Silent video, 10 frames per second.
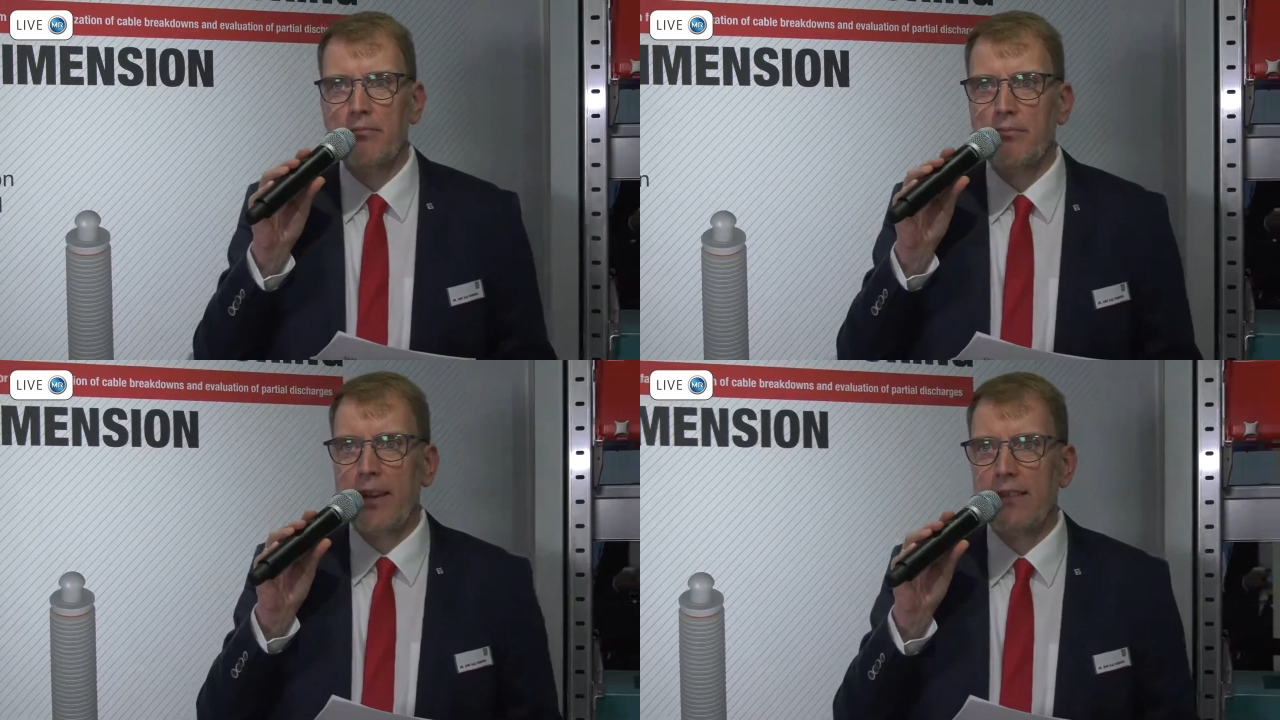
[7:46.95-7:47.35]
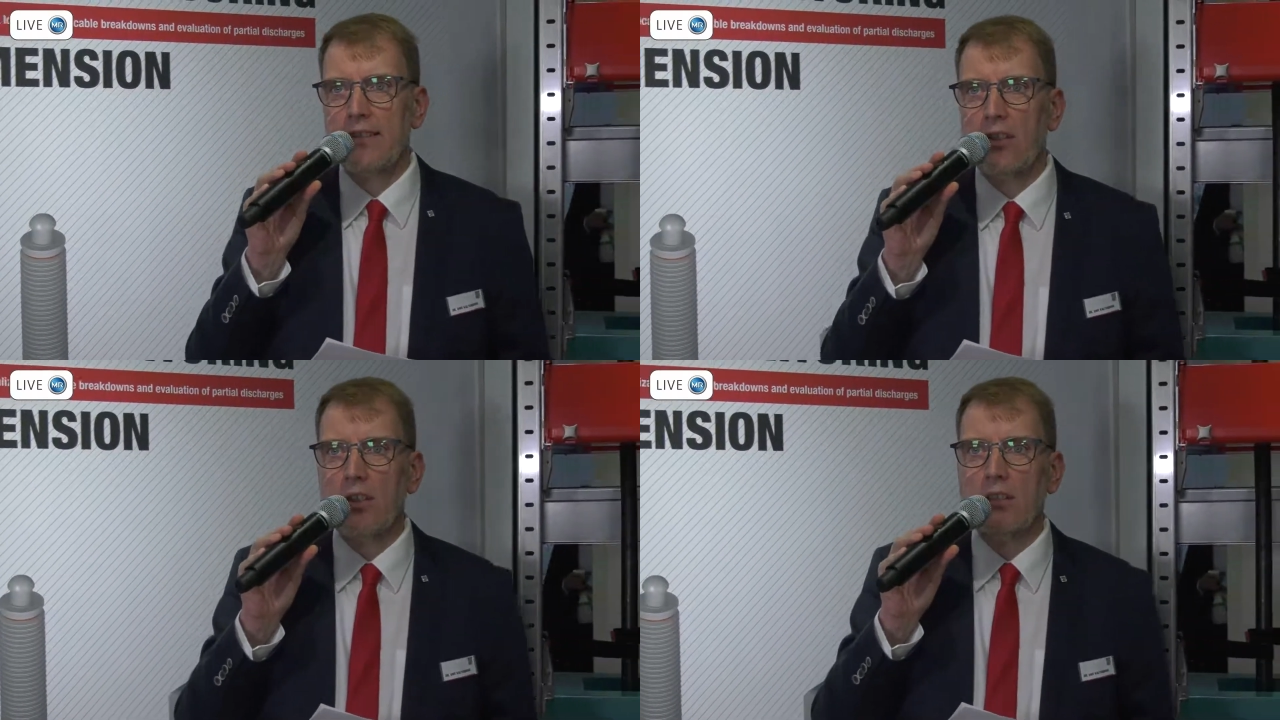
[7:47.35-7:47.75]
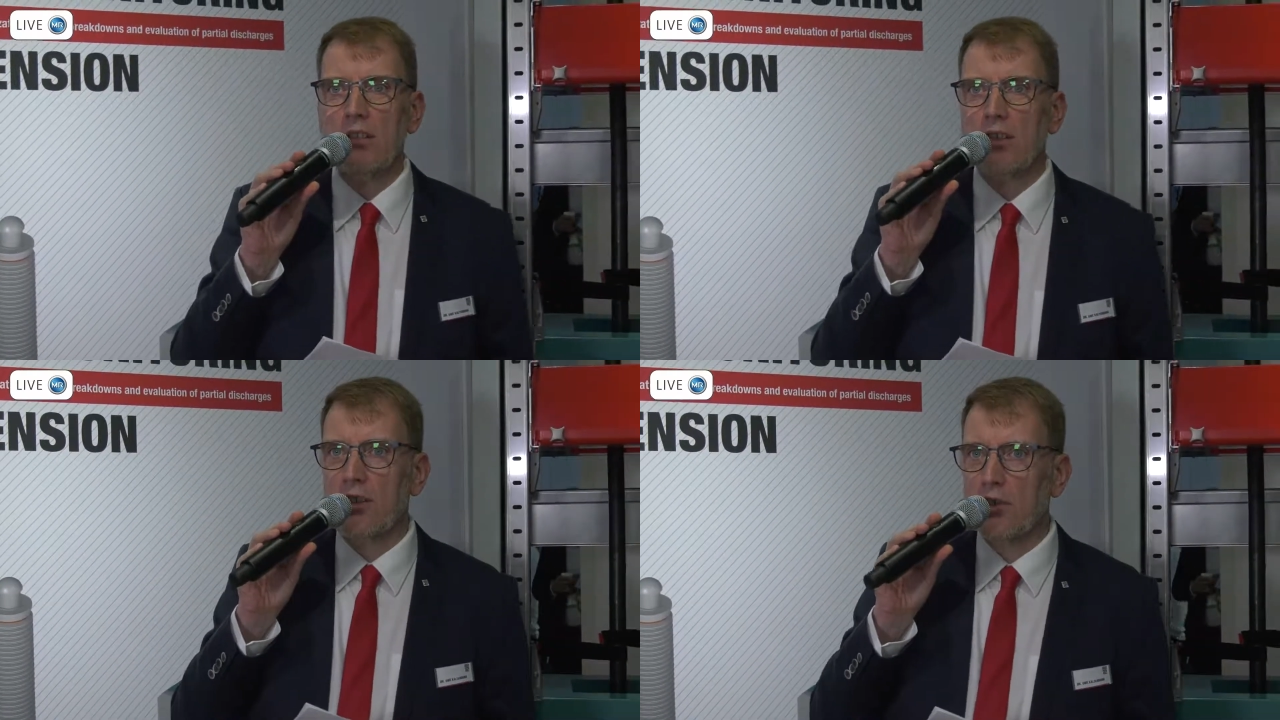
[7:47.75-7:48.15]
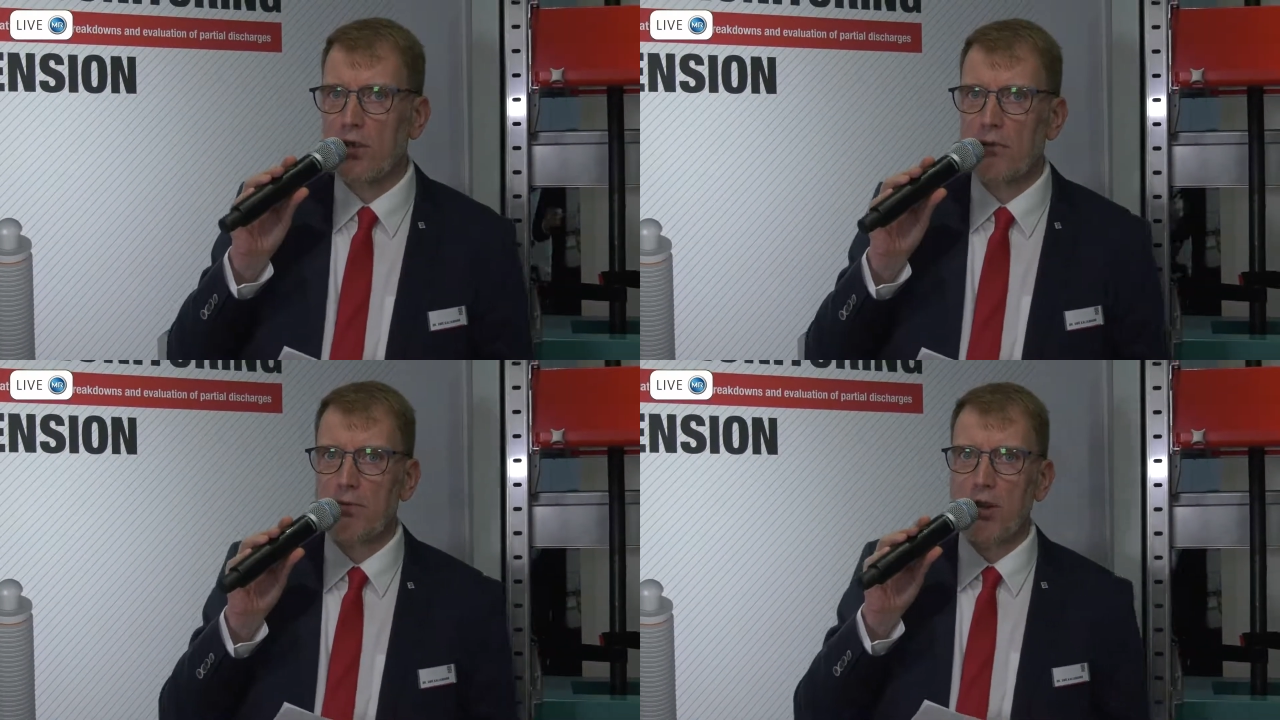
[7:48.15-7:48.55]
based on the new
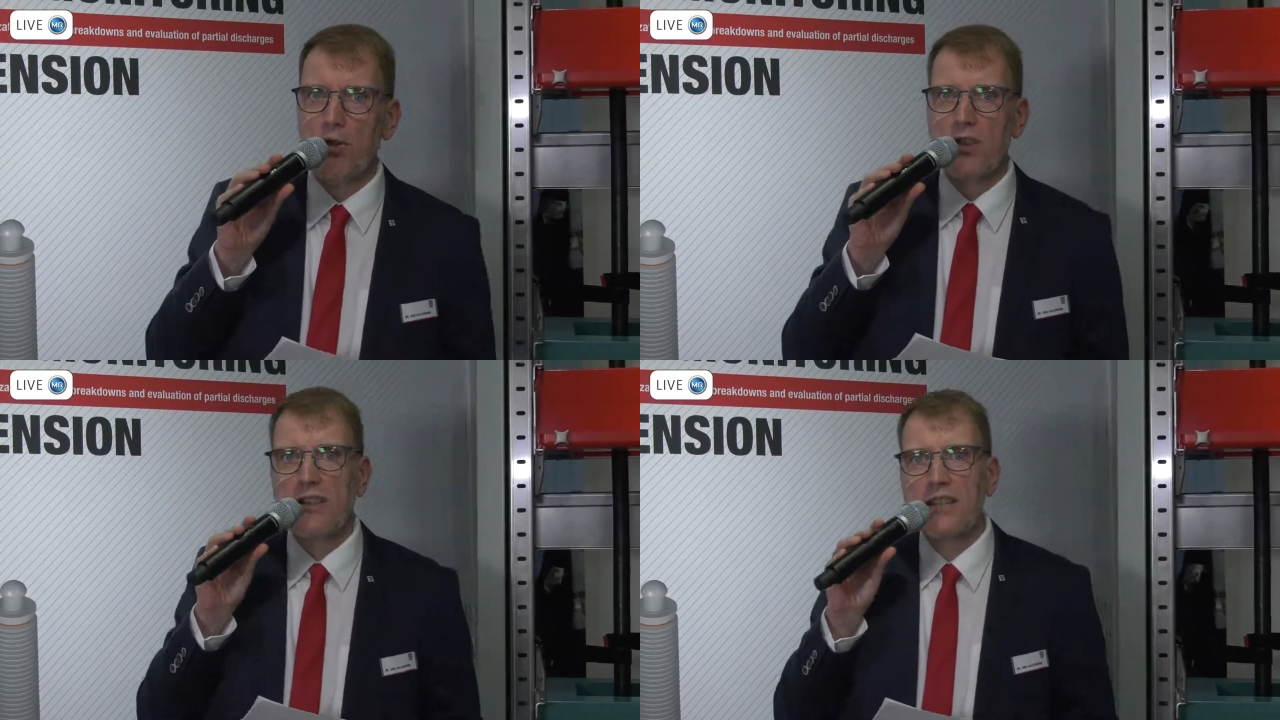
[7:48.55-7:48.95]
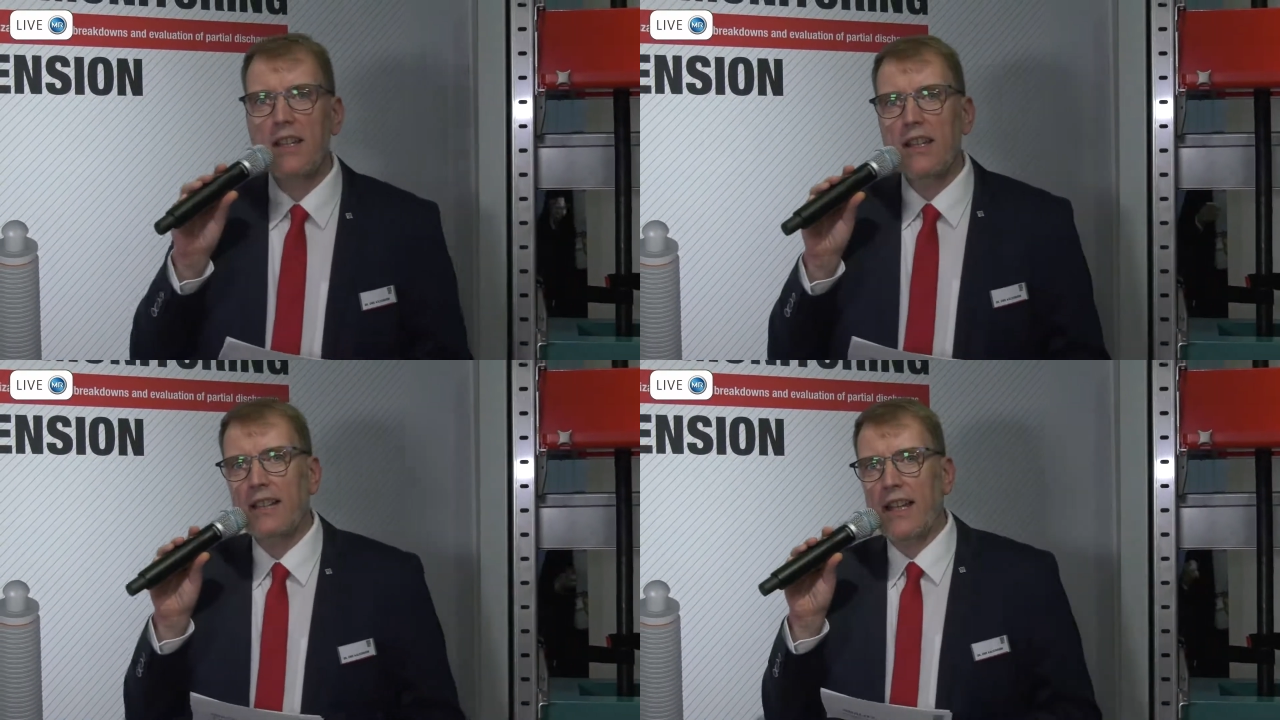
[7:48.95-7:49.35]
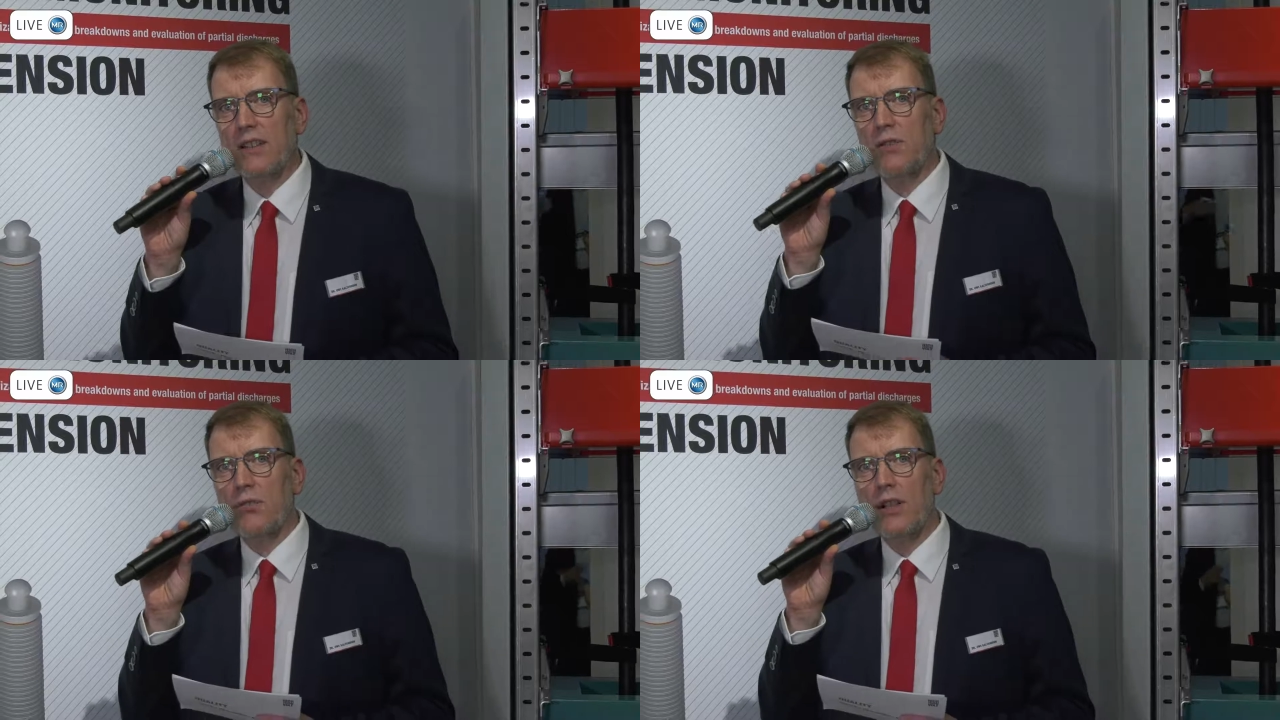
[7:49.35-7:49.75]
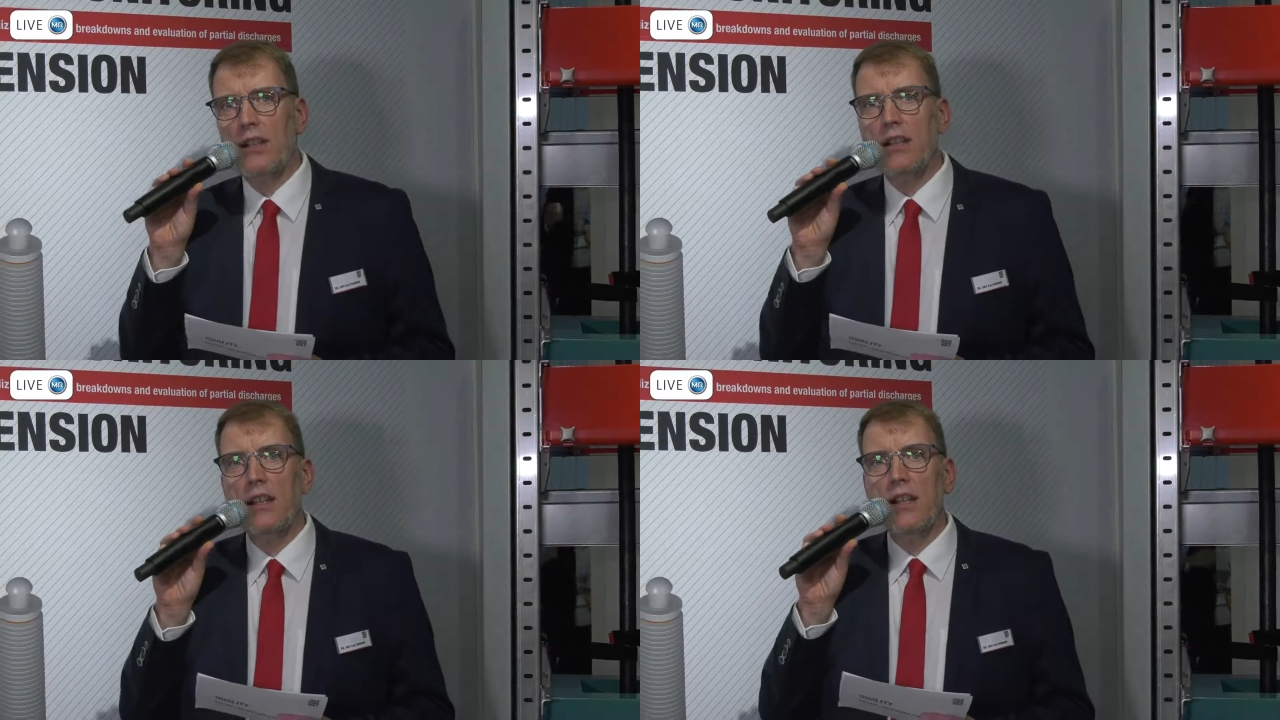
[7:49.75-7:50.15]
approaches that you really